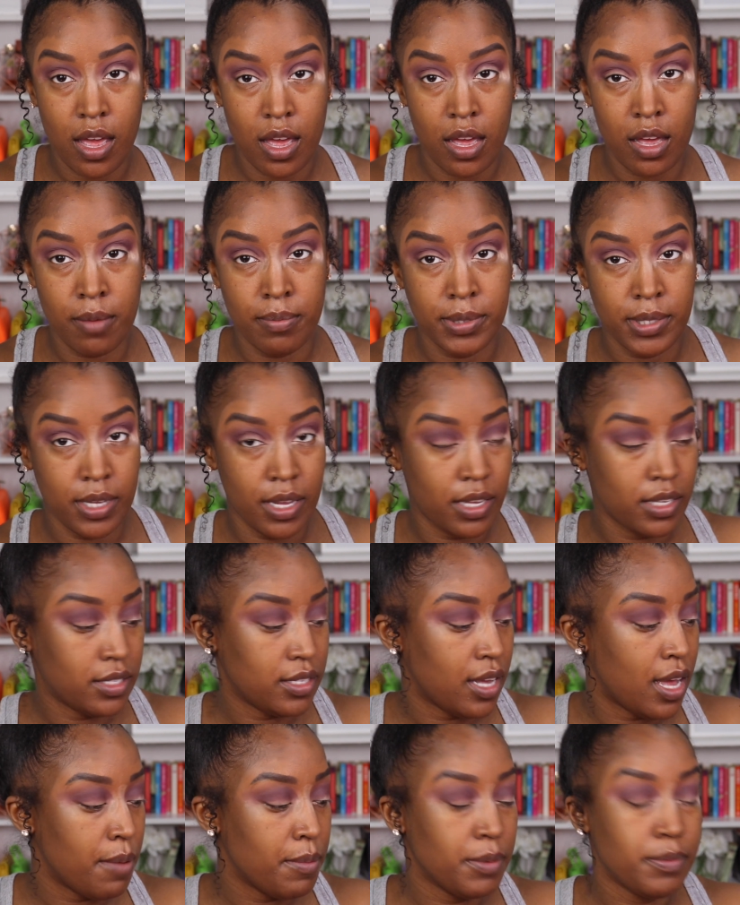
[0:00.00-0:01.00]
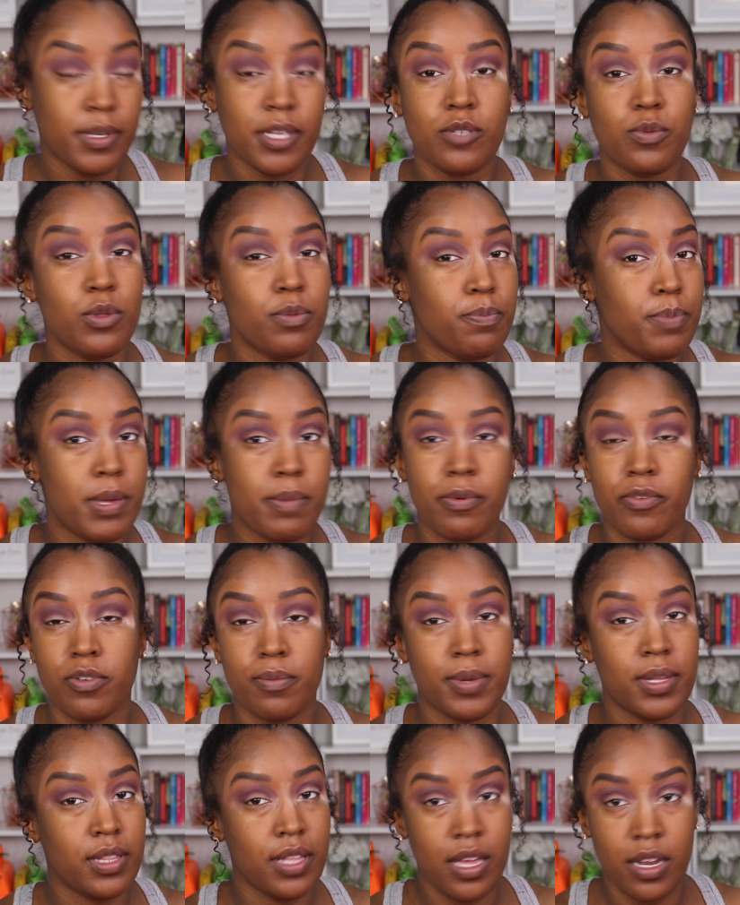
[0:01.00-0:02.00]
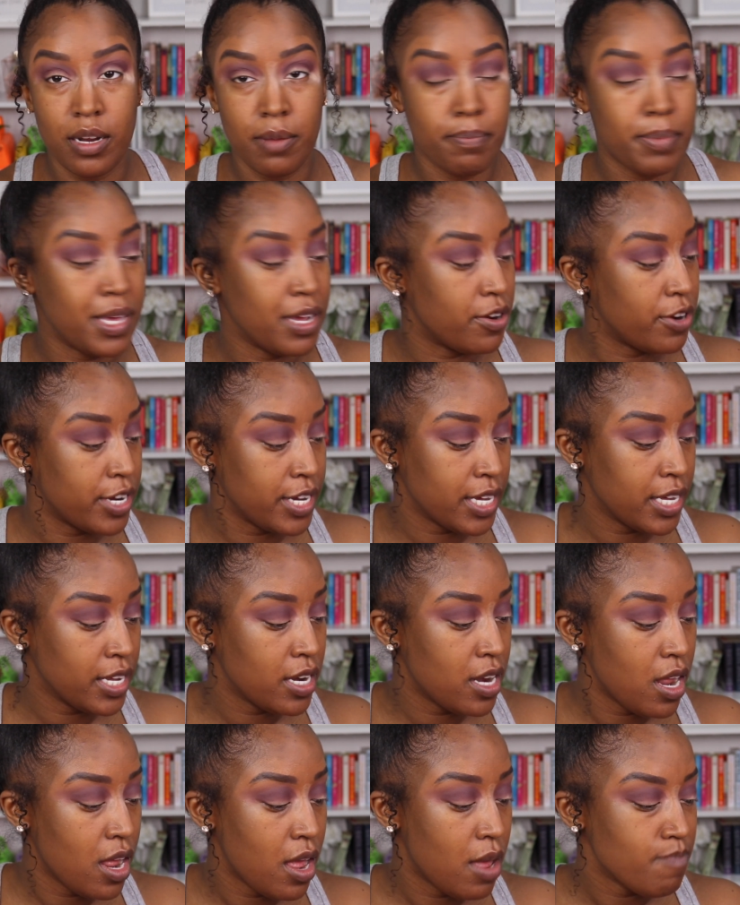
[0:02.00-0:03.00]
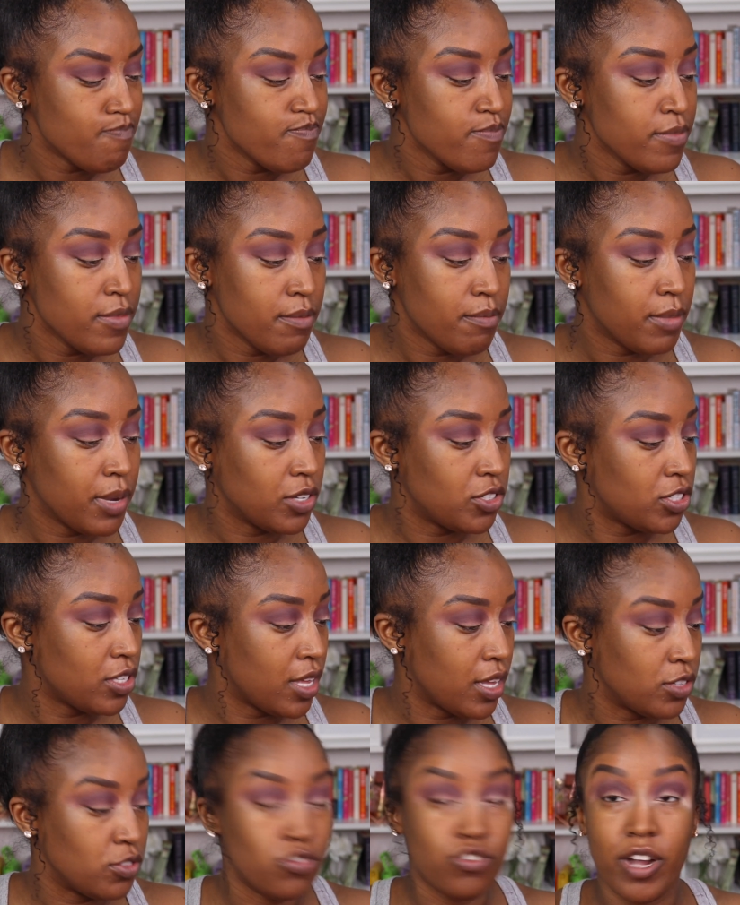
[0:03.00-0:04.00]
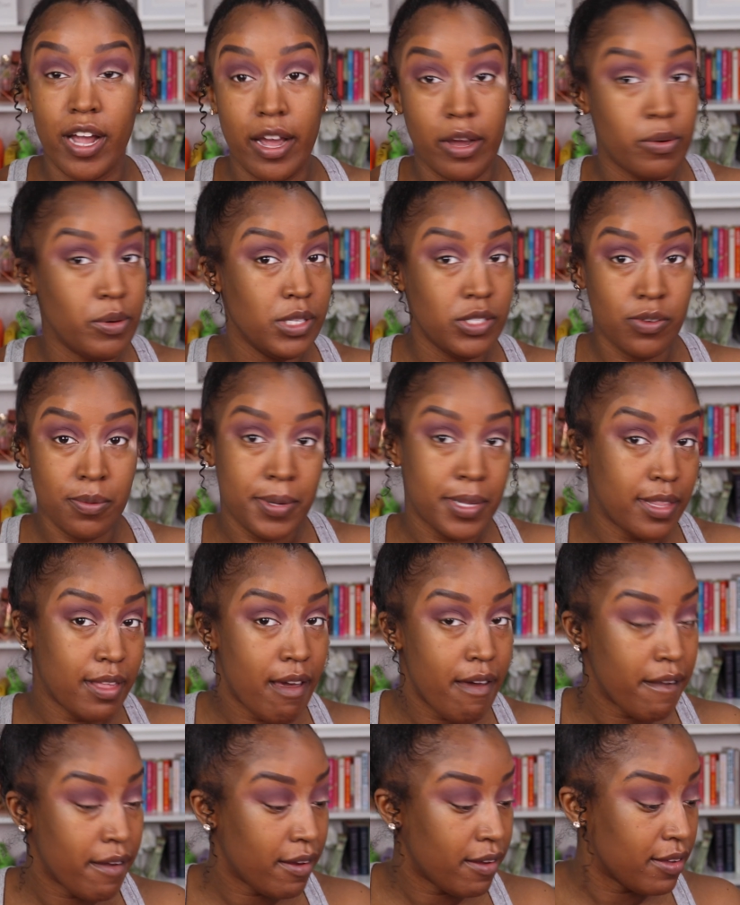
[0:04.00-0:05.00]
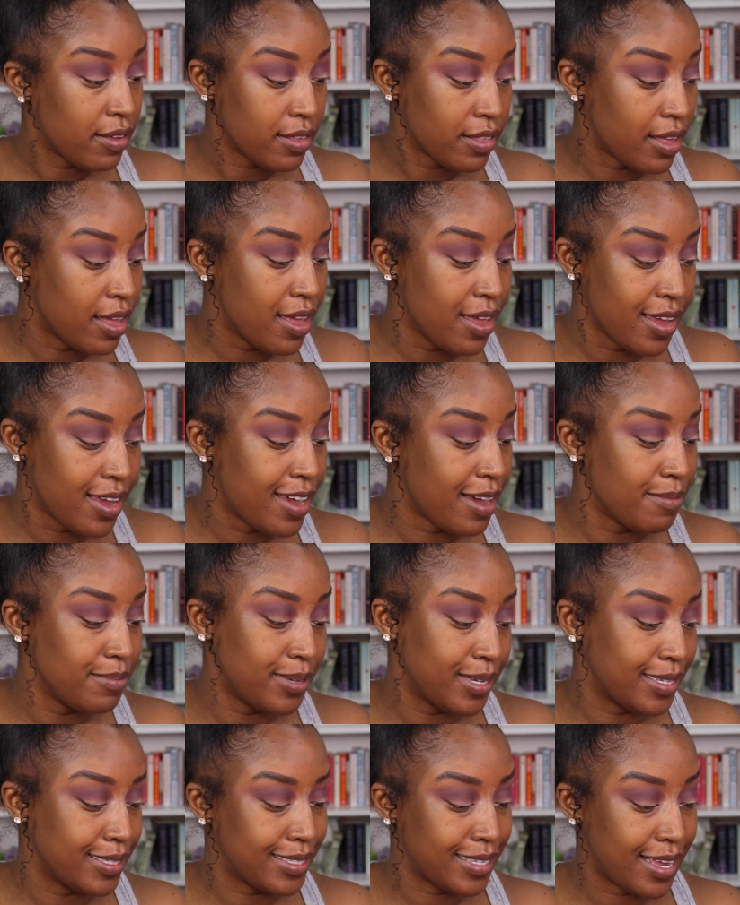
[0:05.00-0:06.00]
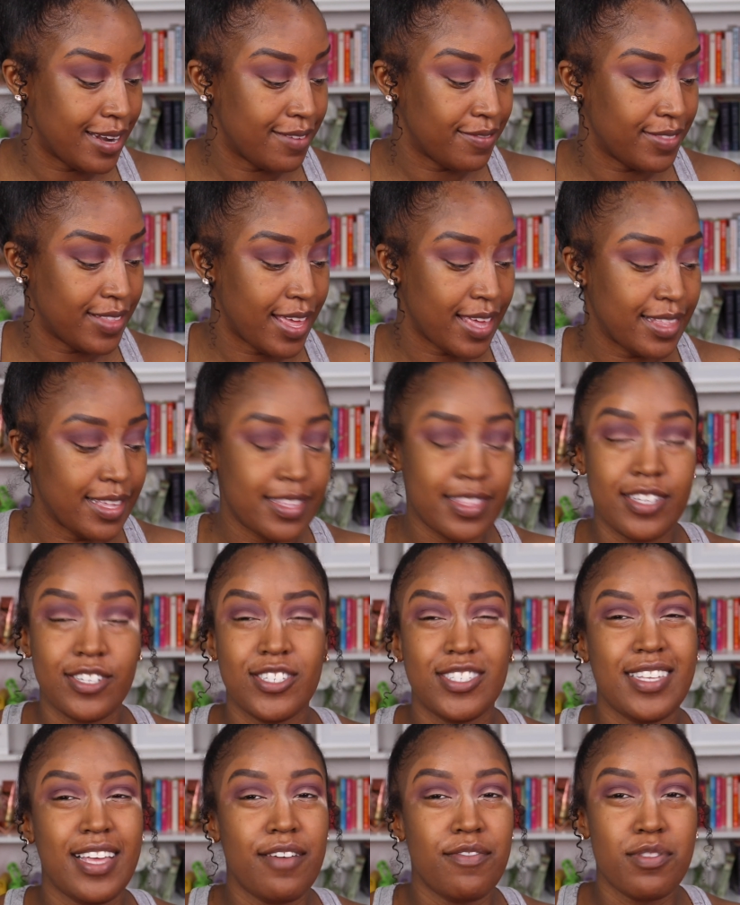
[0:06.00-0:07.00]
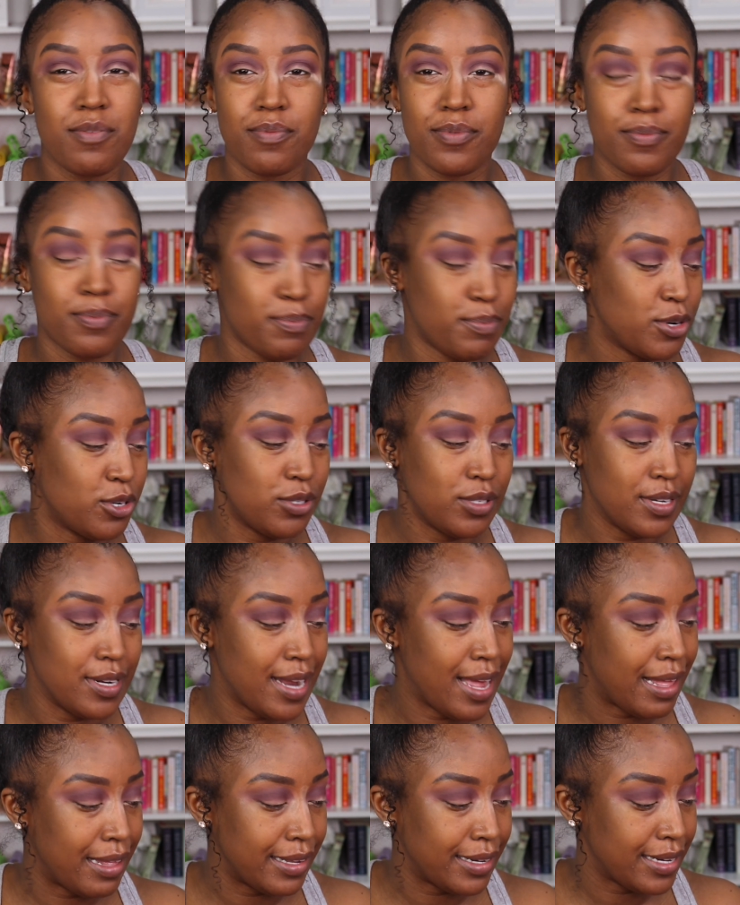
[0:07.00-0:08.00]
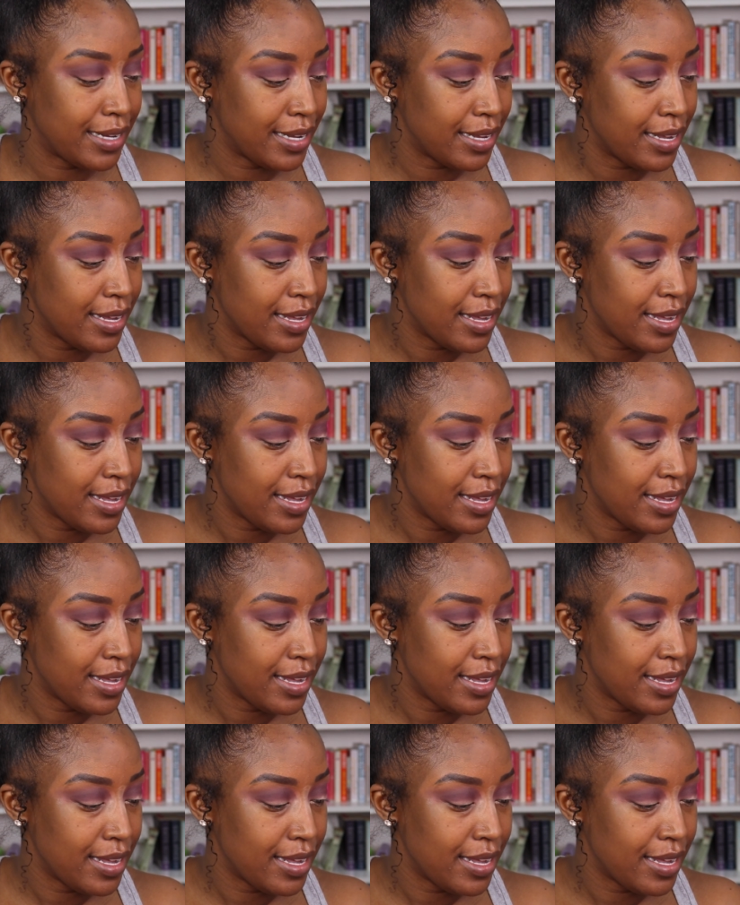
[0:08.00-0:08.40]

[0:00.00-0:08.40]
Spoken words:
Obsessed. I'm obsessed with people from Atlanta, period. Much less drag queens from Atlanta. Like, I'm just kind of like they just have the personality.